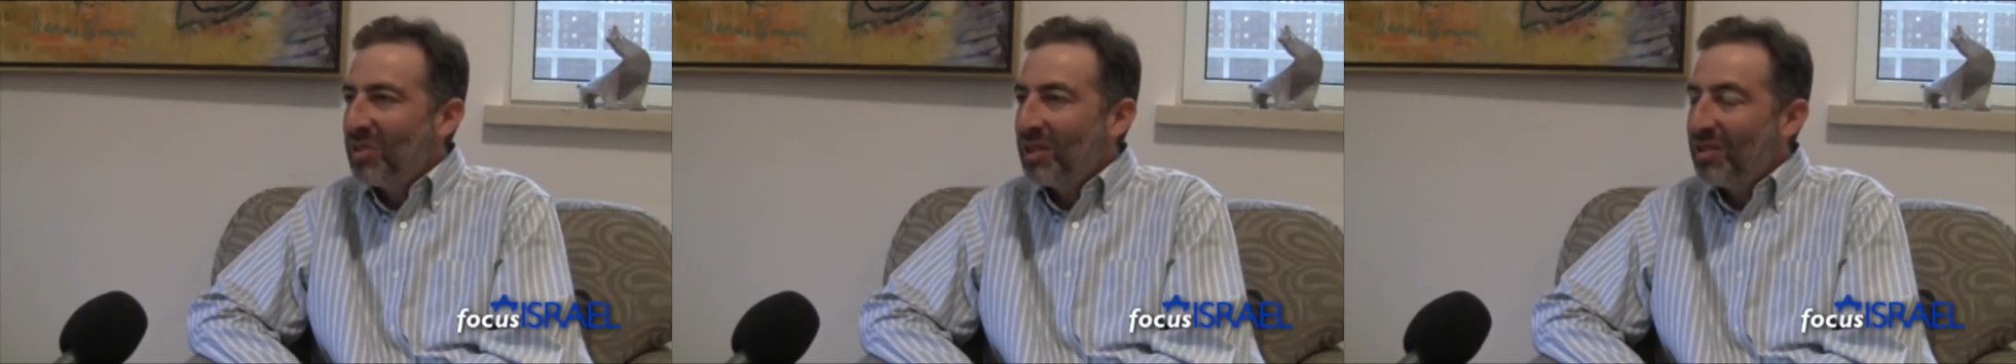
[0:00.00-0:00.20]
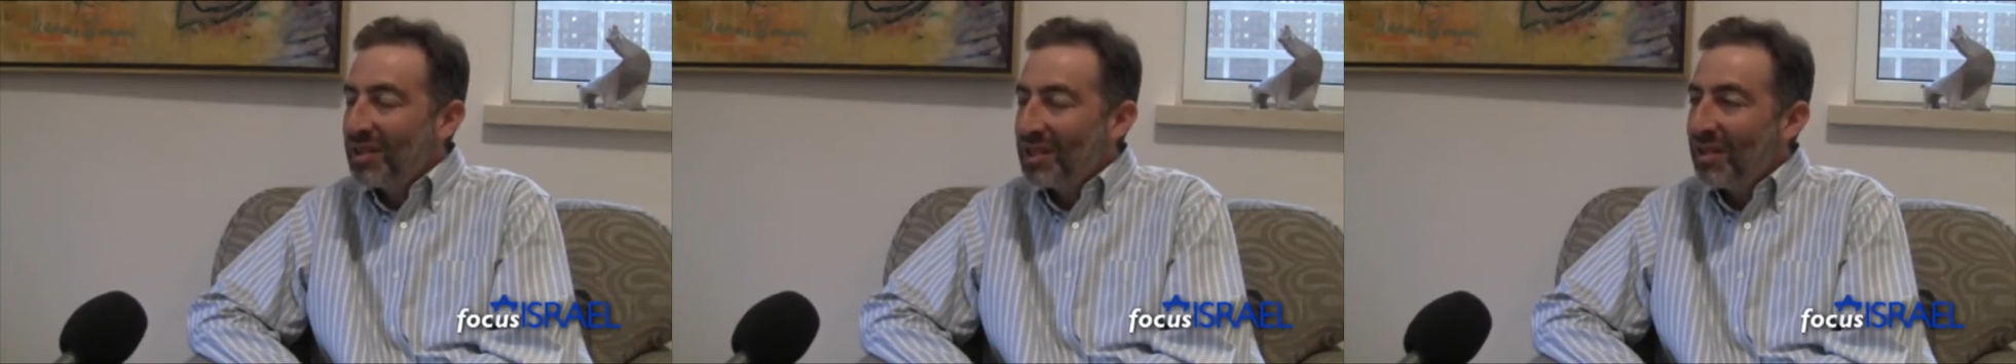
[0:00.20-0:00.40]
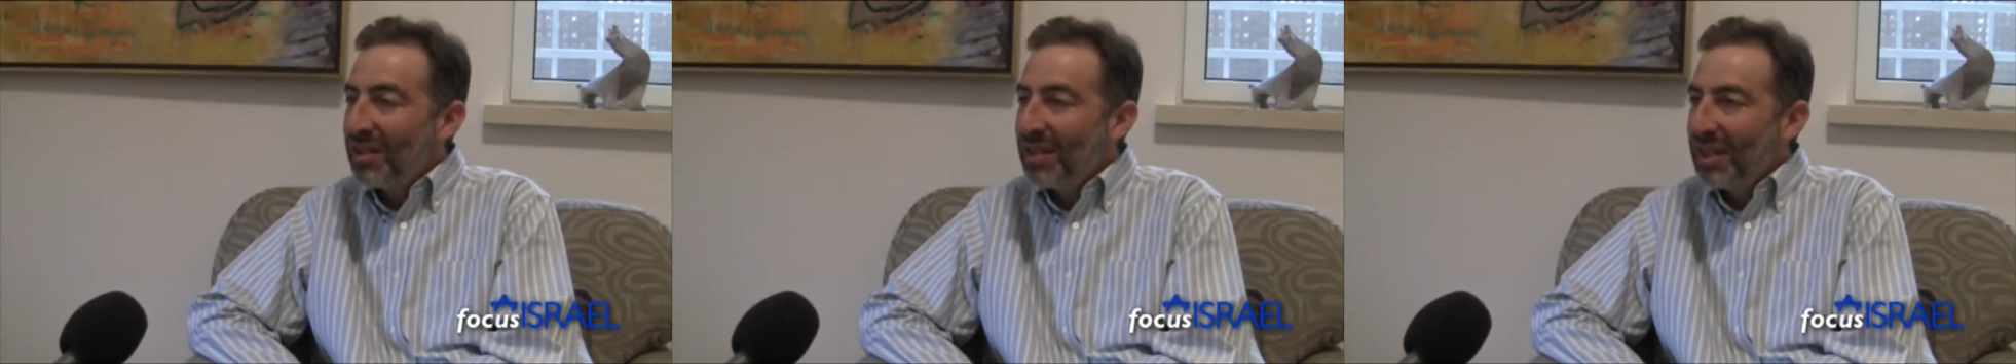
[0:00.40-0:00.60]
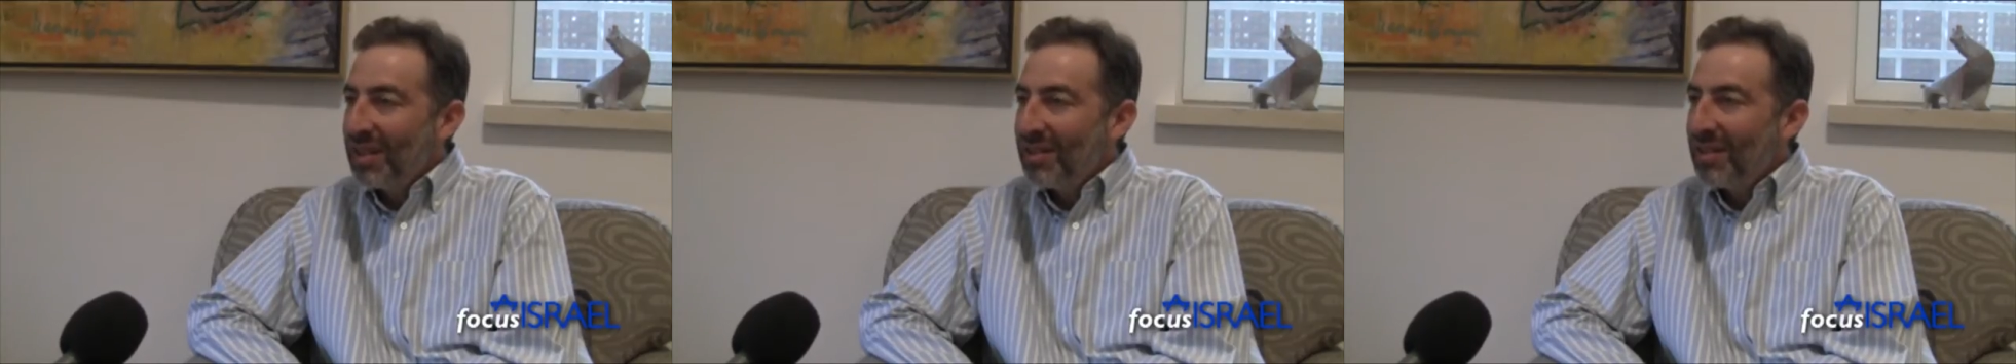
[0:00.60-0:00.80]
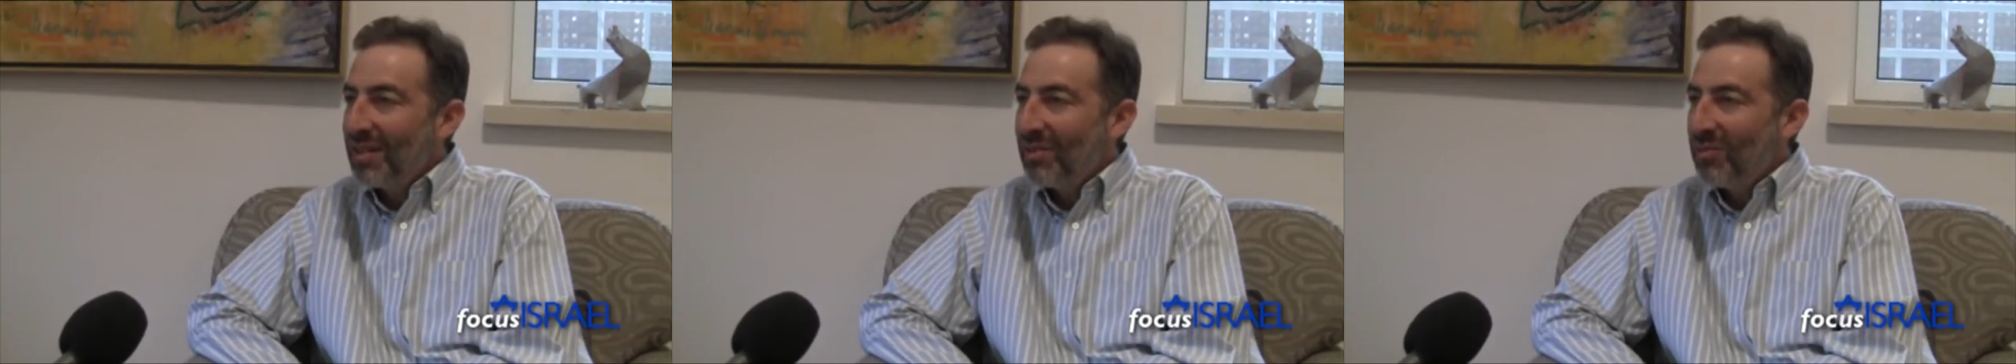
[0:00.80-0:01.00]
One of the
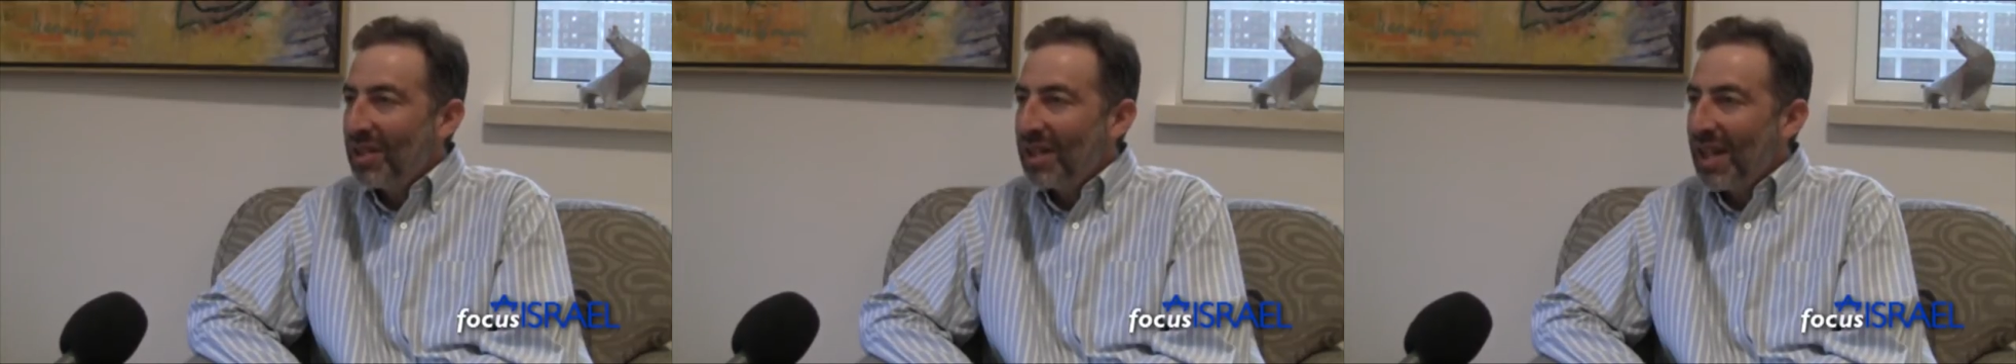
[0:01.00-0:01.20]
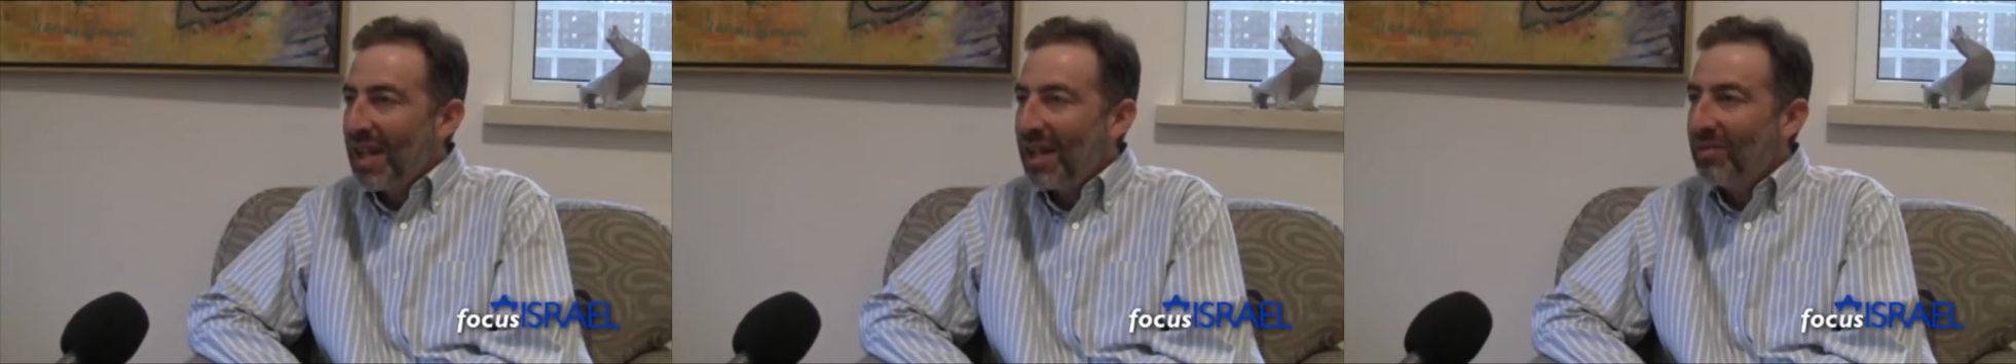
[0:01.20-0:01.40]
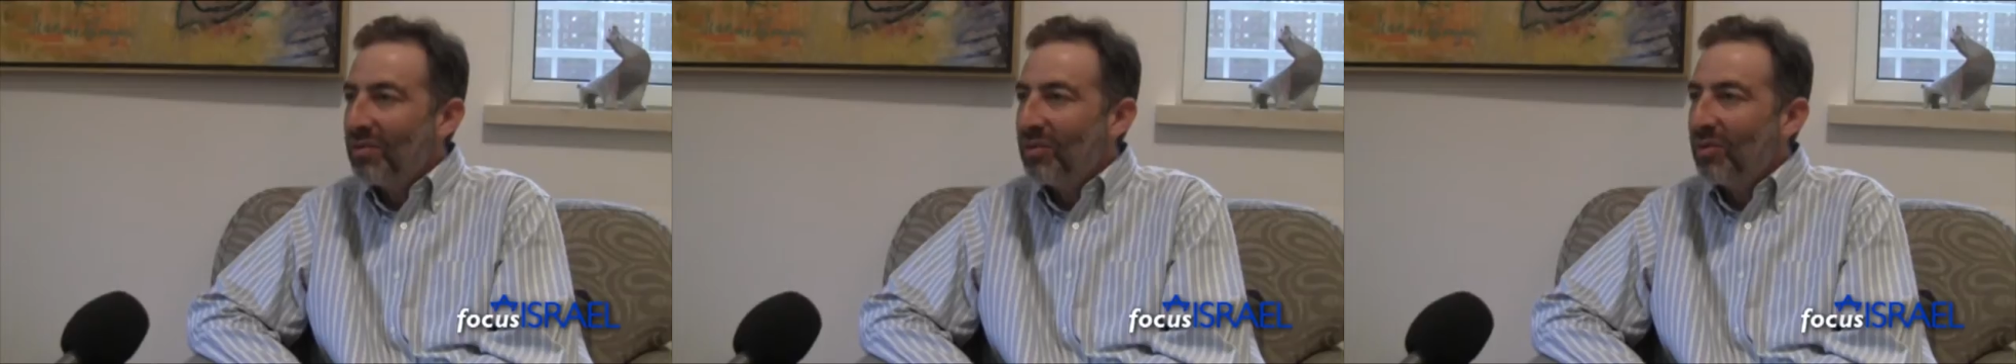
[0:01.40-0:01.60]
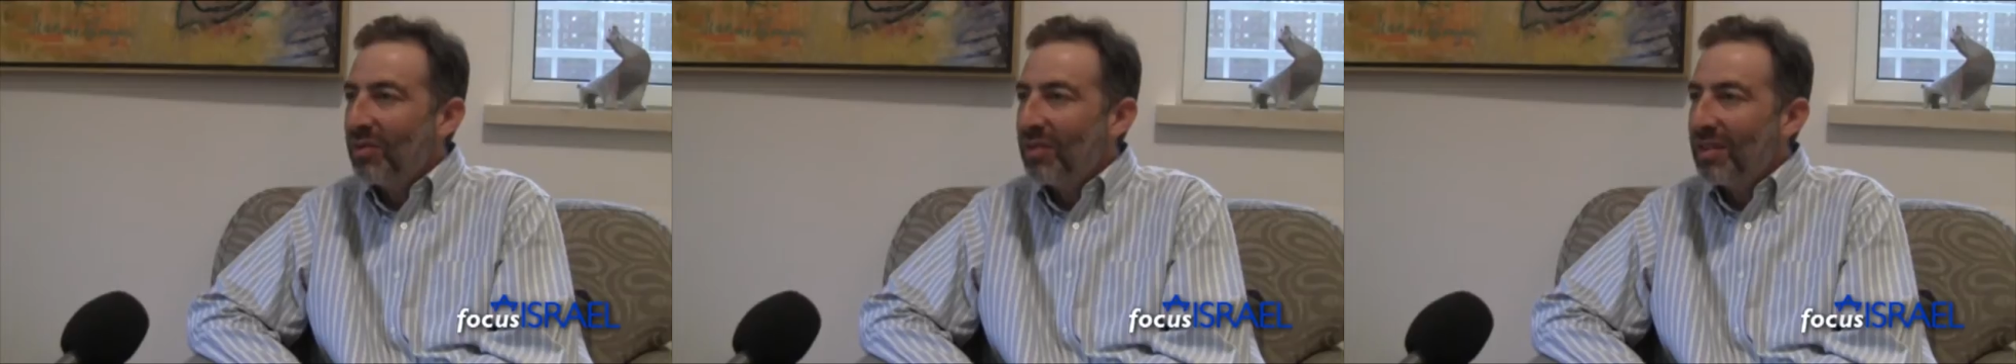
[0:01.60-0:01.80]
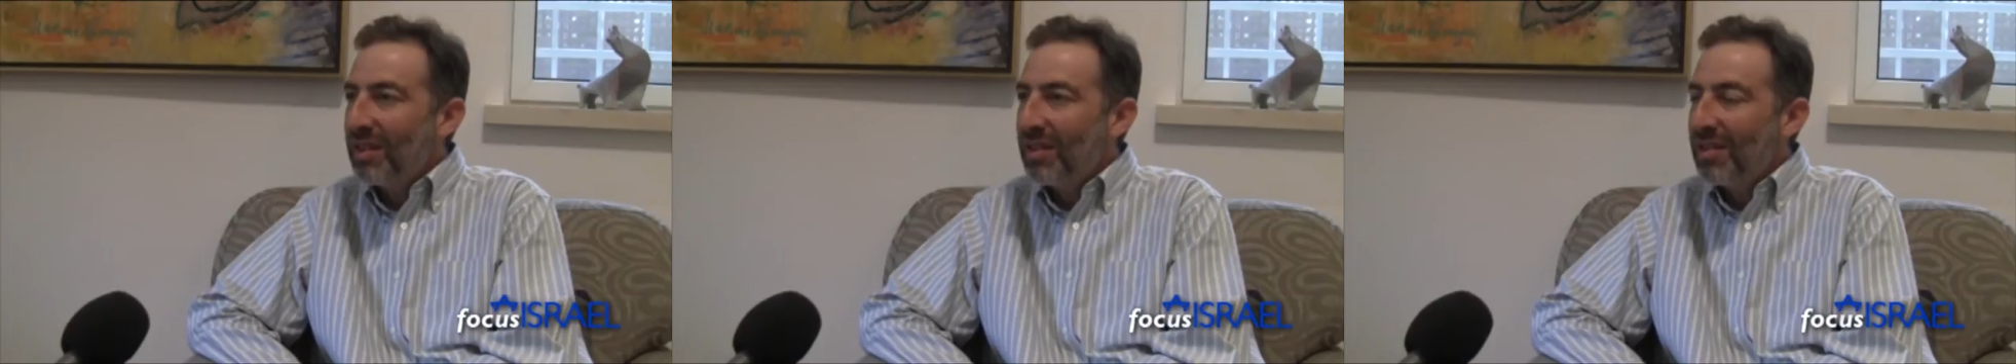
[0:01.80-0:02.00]
conclusions that they draw in the
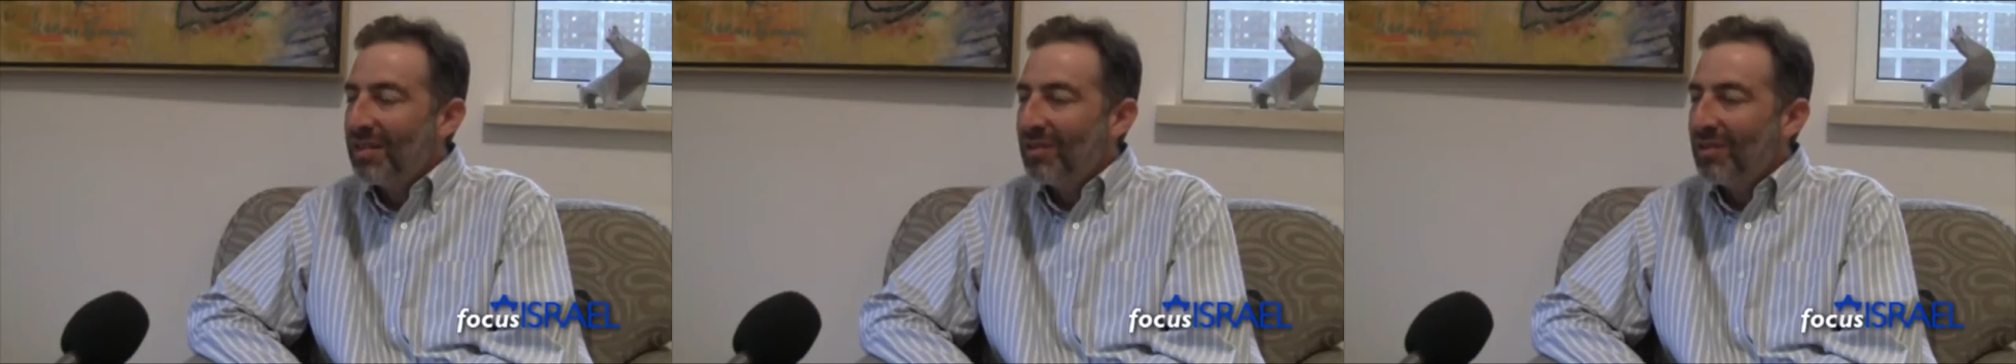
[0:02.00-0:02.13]
book